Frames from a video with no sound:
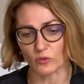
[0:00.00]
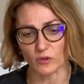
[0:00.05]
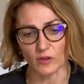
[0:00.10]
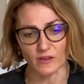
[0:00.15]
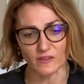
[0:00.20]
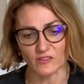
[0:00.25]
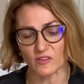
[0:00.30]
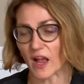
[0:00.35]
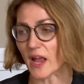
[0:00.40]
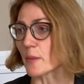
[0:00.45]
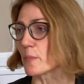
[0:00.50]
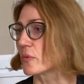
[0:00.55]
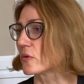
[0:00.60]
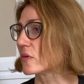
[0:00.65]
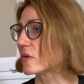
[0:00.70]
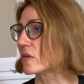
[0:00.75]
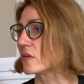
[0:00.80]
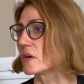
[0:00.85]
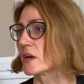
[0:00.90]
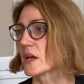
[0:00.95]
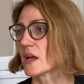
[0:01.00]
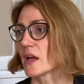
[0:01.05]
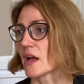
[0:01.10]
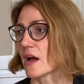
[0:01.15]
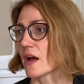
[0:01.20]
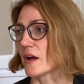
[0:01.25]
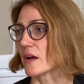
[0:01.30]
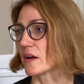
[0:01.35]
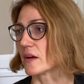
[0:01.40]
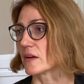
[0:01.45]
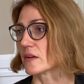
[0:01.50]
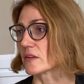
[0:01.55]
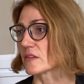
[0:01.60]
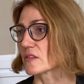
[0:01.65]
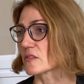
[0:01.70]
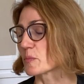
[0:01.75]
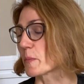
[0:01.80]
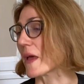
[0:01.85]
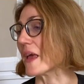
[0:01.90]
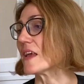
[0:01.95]
cyber,
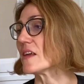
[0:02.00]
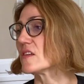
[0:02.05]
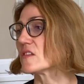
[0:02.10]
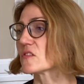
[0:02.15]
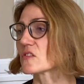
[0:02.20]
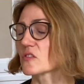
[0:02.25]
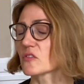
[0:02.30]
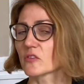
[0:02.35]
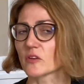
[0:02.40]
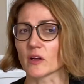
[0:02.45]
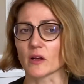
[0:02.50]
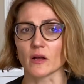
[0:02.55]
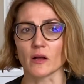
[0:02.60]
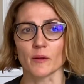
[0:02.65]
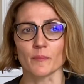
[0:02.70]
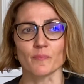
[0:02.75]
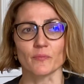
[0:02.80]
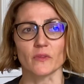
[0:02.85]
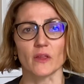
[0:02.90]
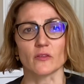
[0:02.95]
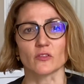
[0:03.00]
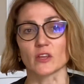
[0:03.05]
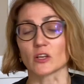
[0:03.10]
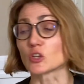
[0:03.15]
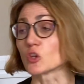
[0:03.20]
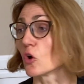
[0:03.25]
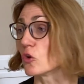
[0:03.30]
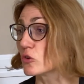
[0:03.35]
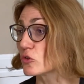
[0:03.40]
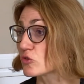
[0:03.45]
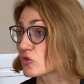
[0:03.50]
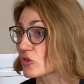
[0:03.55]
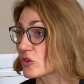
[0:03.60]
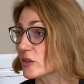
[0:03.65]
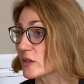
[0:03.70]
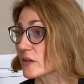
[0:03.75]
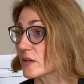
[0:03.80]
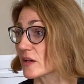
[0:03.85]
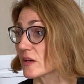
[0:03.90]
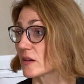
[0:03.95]
space,
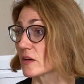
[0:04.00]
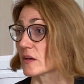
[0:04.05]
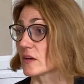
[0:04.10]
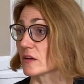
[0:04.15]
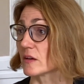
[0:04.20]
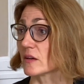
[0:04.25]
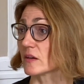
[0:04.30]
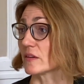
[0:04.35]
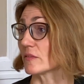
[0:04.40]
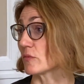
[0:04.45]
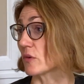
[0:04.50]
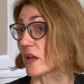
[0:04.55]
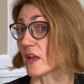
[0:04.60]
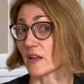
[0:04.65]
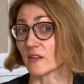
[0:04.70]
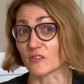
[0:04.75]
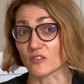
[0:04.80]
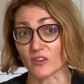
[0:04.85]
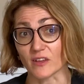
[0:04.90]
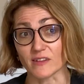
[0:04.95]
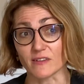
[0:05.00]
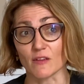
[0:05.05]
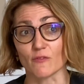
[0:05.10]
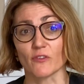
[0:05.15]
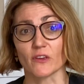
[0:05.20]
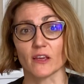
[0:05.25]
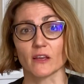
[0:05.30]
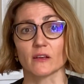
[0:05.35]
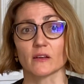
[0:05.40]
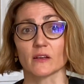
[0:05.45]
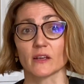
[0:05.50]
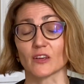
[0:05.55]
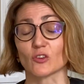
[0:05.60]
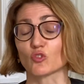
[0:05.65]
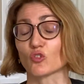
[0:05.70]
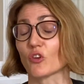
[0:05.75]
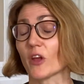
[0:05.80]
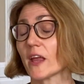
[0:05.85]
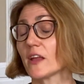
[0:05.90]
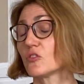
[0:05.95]
technology, and scientific
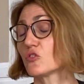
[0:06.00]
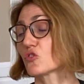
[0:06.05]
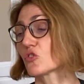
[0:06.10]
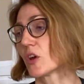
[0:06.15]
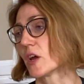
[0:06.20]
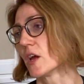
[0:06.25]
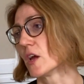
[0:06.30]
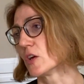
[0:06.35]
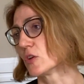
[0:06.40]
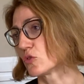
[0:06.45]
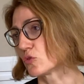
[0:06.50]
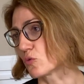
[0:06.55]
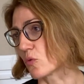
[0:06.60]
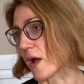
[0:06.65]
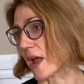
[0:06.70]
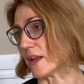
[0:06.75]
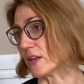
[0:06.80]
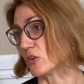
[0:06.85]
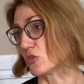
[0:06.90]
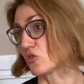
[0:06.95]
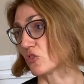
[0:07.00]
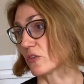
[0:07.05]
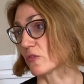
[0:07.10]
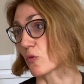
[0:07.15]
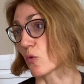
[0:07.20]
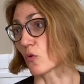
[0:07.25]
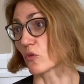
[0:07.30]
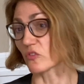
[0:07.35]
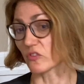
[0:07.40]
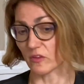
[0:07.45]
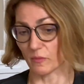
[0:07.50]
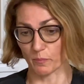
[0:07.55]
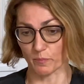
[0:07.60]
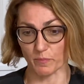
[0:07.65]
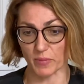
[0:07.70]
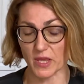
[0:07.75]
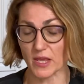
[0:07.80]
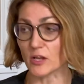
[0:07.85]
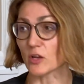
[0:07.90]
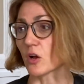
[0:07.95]
exchange, to energy, of course, the
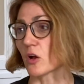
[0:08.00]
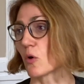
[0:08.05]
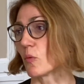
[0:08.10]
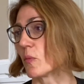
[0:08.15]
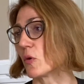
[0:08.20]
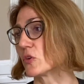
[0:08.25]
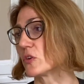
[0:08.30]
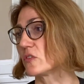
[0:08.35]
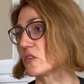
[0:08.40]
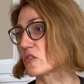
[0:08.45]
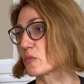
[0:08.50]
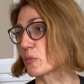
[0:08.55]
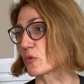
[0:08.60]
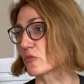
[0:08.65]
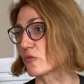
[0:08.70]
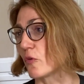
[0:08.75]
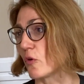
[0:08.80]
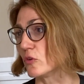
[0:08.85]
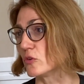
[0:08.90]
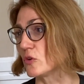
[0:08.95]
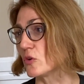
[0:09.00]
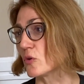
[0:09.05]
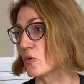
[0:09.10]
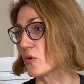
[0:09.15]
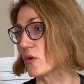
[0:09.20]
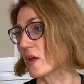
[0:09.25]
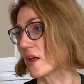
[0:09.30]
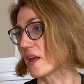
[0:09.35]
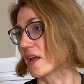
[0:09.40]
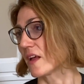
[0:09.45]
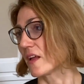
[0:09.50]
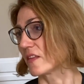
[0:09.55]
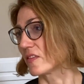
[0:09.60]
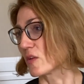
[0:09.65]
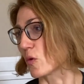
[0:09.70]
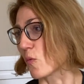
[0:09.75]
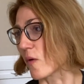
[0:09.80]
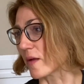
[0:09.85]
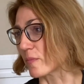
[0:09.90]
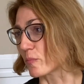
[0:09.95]
big commodities portfolio.
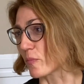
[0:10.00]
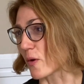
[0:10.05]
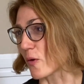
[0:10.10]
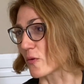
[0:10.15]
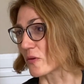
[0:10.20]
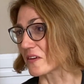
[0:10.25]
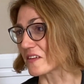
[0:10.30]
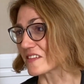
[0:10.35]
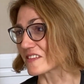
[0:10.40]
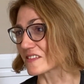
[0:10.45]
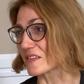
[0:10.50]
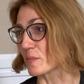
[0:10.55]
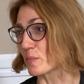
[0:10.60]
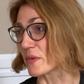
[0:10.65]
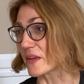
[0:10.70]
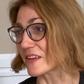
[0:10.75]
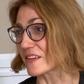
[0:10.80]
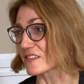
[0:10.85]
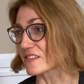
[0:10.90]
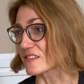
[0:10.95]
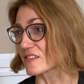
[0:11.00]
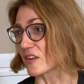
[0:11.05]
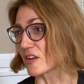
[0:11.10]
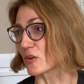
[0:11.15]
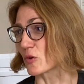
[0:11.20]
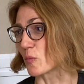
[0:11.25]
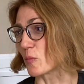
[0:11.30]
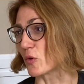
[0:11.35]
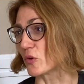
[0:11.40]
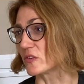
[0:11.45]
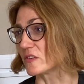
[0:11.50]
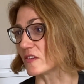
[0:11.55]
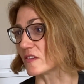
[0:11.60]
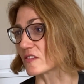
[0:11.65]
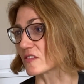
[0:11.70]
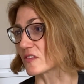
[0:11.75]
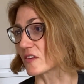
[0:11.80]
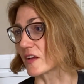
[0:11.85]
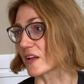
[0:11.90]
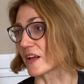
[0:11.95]
The one power is the biggest
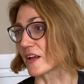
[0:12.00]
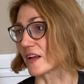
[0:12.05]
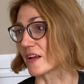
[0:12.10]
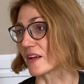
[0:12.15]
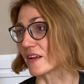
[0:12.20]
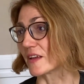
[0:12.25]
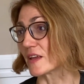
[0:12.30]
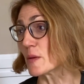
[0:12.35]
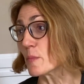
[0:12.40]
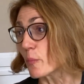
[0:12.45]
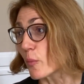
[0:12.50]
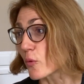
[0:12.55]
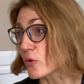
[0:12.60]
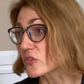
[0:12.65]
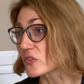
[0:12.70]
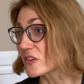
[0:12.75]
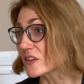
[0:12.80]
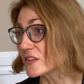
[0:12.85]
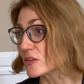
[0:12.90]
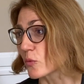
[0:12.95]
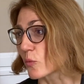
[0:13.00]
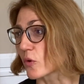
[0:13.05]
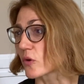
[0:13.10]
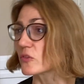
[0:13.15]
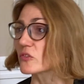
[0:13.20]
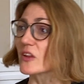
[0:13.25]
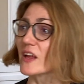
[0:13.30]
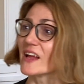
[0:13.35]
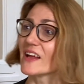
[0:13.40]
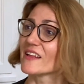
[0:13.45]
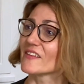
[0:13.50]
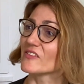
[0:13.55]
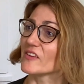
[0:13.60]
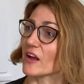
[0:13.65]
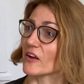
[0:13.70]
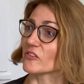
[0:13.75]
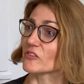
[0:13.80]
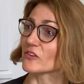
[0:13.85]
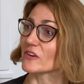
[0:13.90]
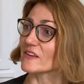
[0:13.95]
commodities importer in the world. The
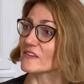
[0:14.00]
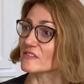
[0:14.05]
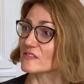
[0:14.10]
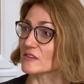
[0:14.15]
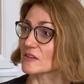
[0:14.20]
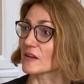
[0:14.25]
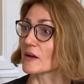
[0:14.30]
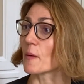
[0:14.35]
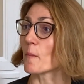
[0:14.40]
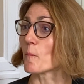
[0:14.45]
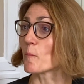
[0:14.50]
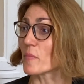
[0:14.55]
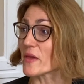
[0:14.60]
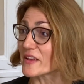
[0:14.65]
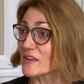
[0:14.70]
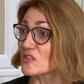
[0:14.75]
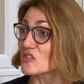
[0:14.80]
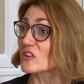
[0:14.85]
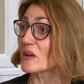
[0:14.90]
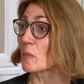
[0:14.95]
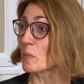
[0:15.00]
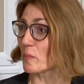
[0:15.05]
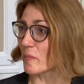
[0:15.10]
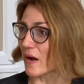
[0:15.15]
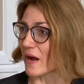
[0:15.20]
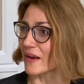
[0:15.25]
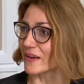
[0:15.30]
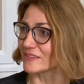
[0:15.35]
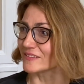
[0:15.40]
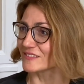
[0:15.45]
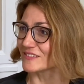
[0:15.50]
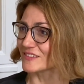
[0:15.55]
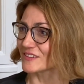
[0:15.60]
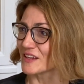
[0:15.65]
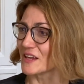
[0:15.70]
other is the biggest combined